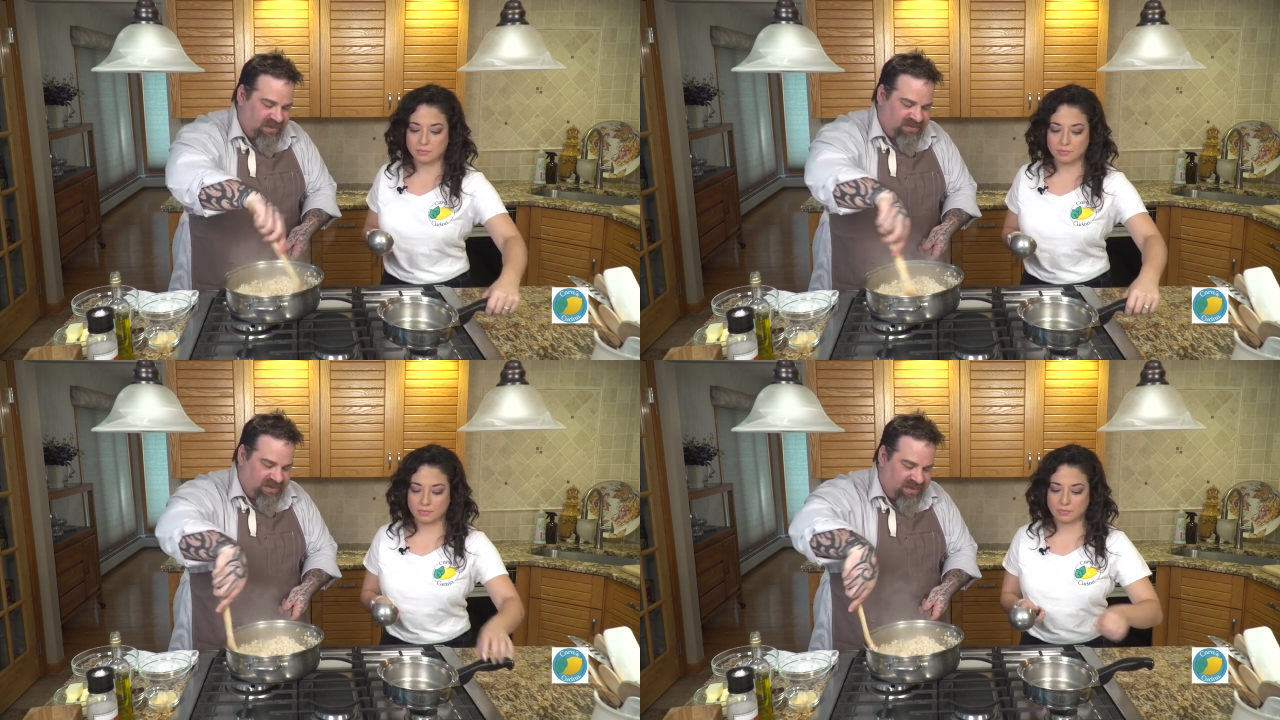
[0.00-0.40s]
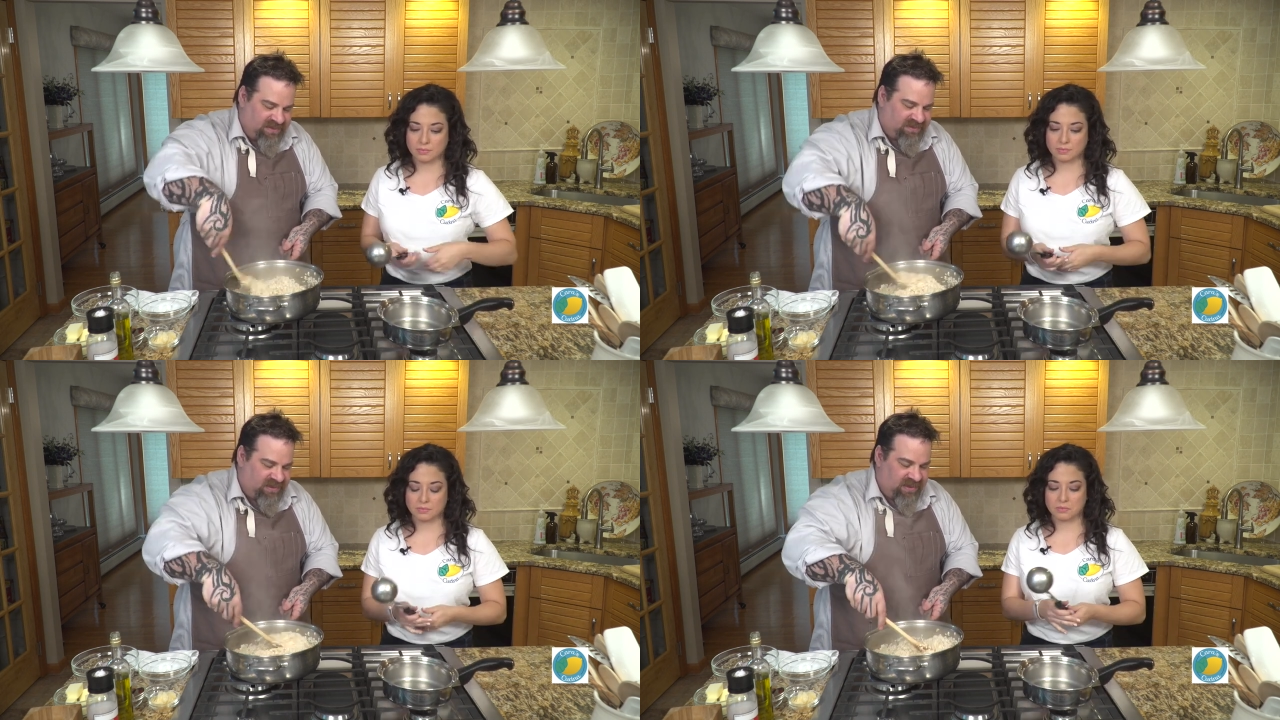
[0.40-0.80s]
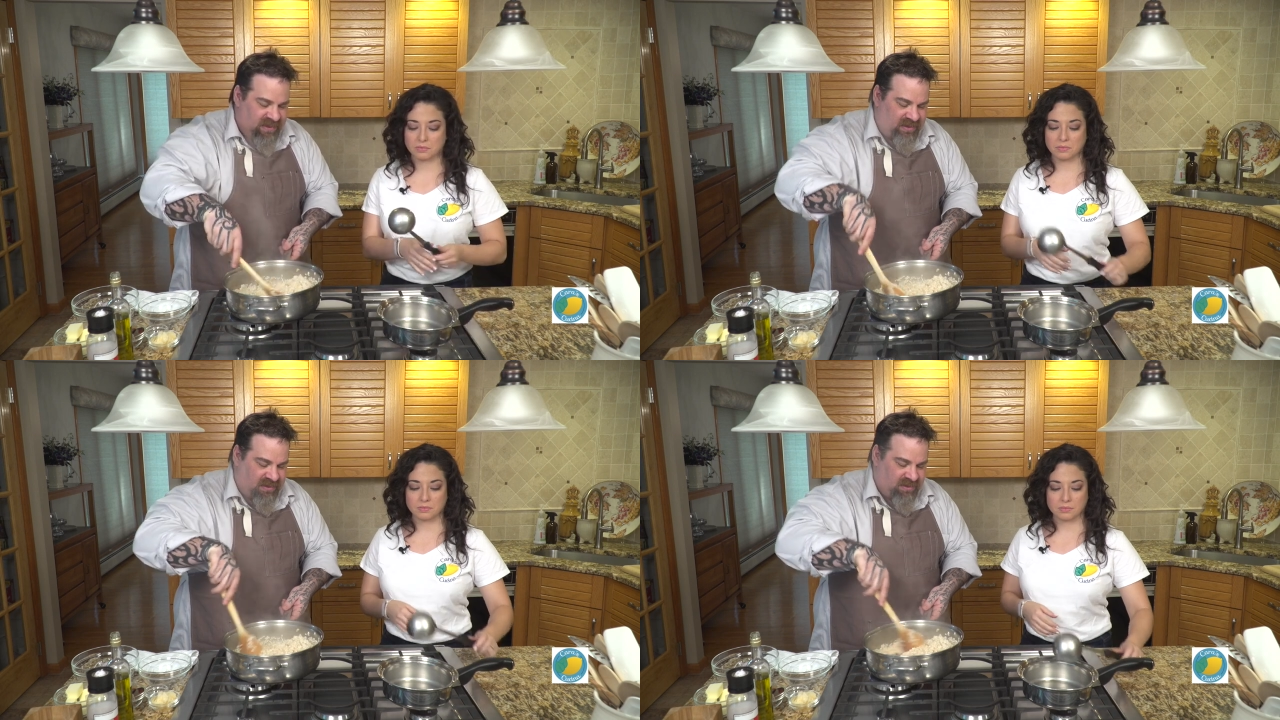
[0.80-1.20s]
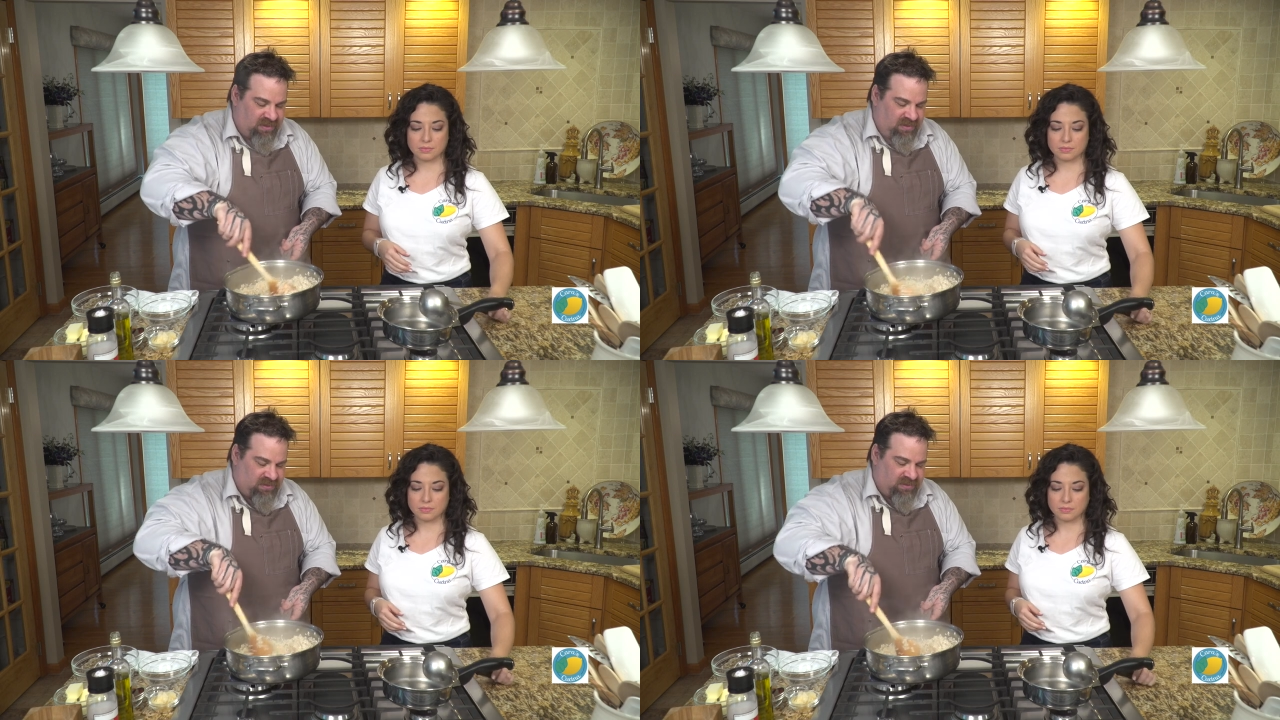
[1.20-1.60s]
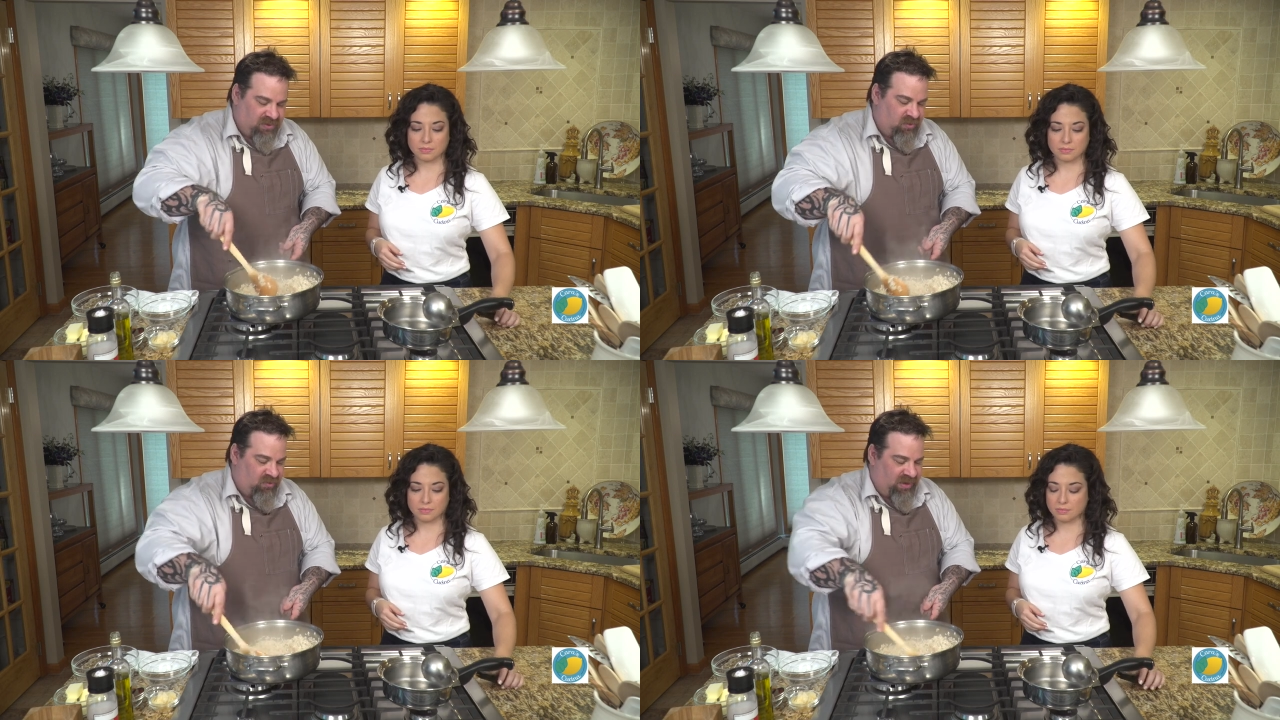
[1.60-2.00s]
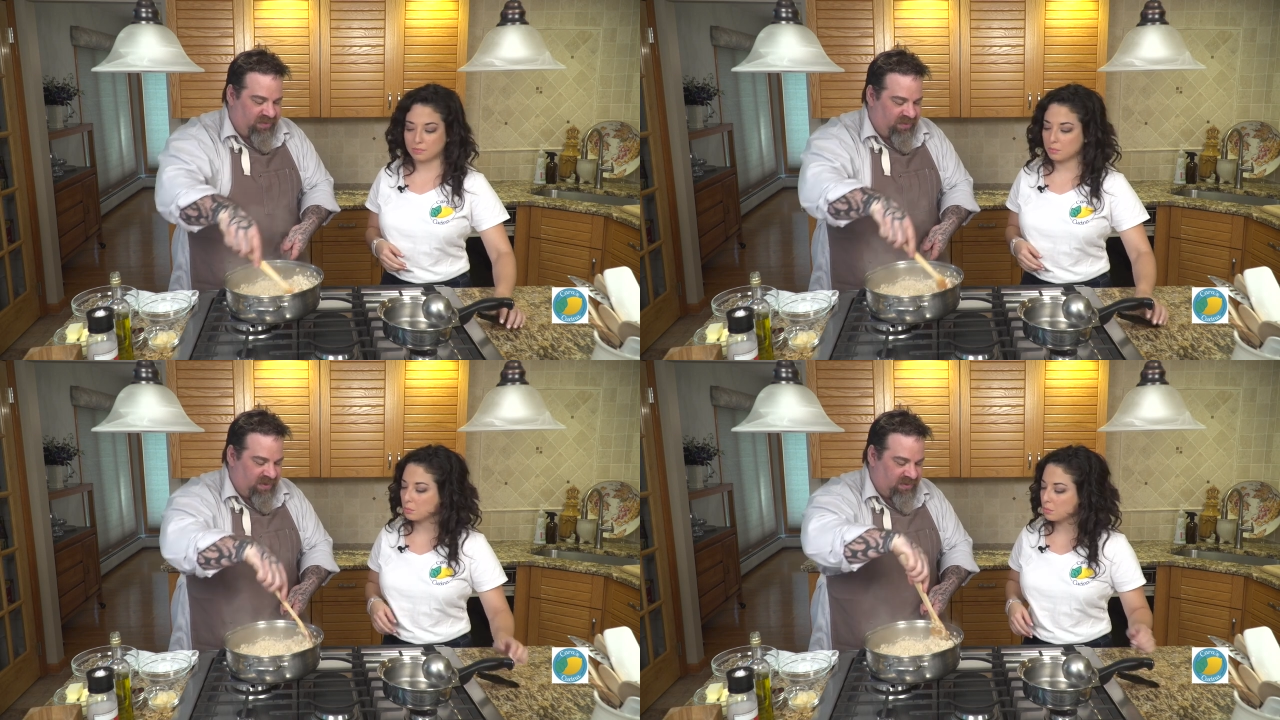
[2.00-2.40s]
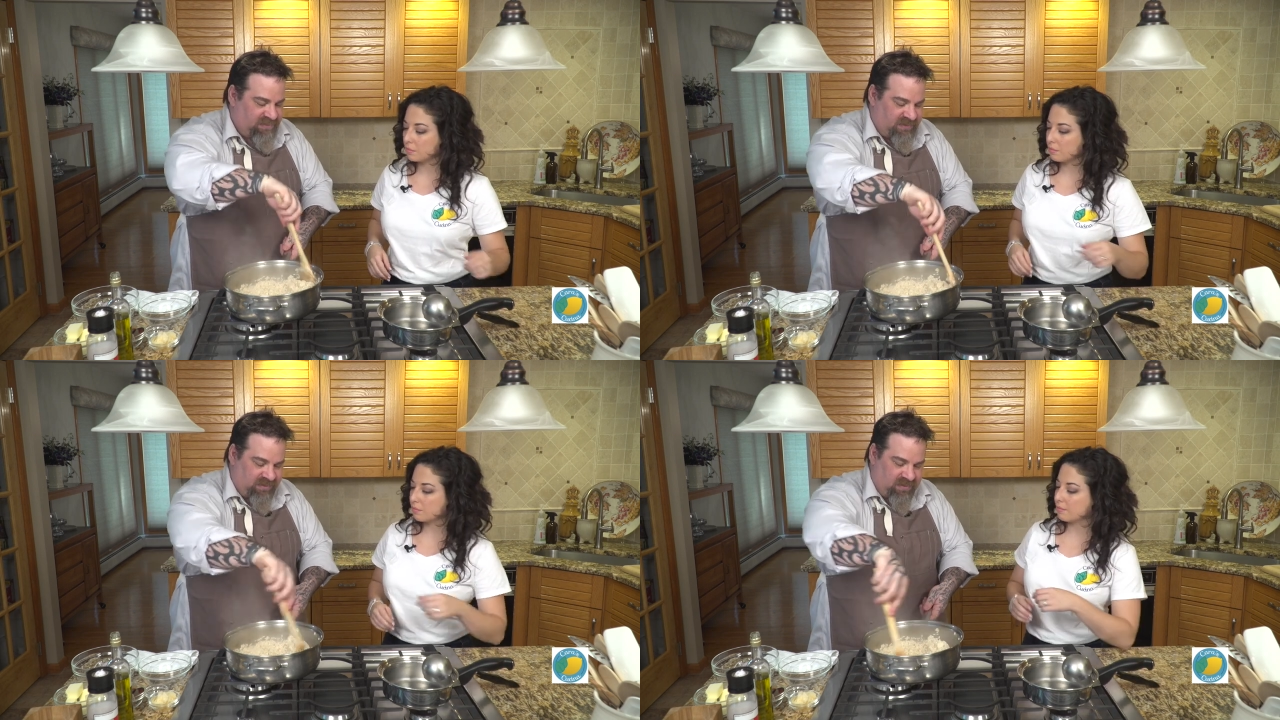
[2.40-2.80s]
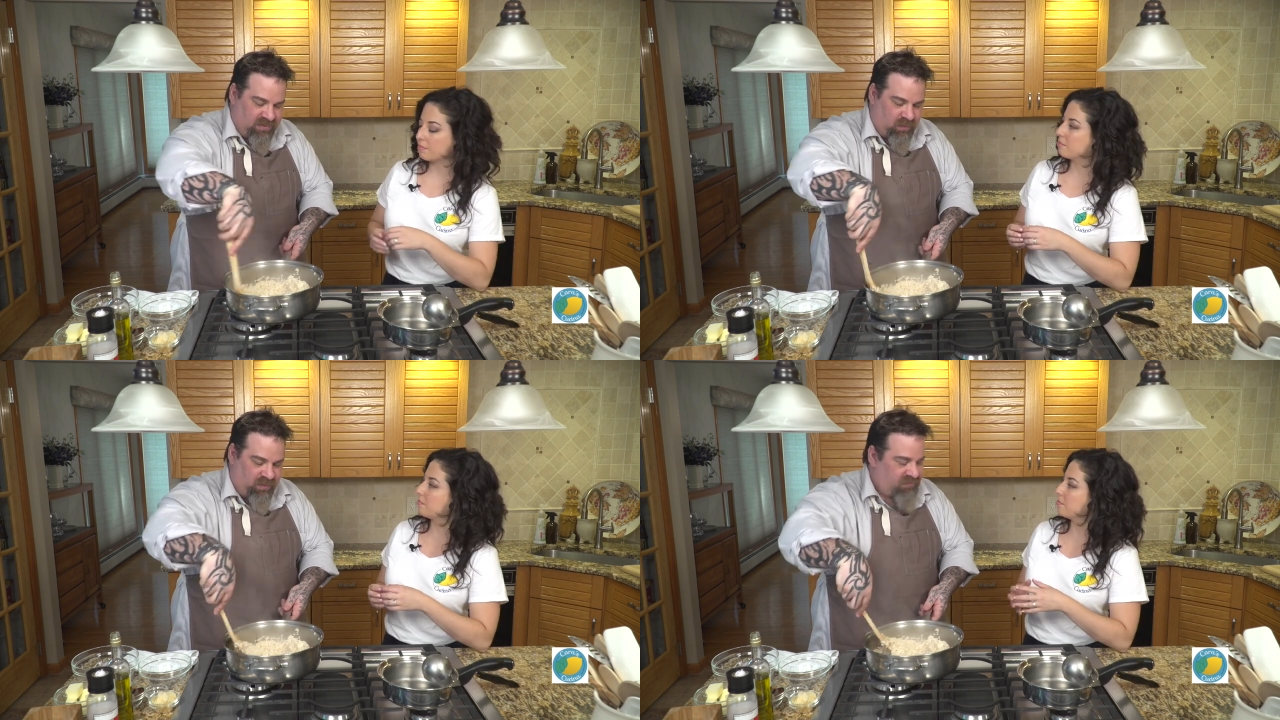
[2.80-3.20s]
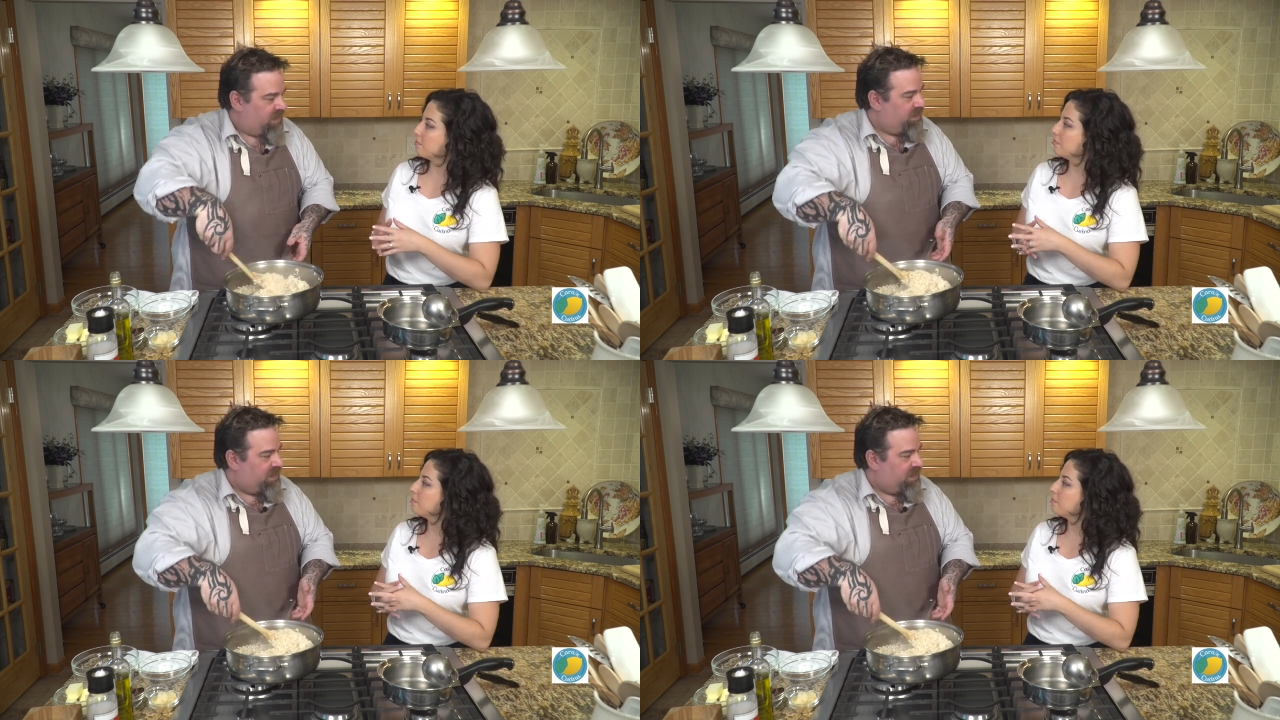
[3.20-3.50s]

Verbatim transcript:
Speaker 1: it's easy to do great things with great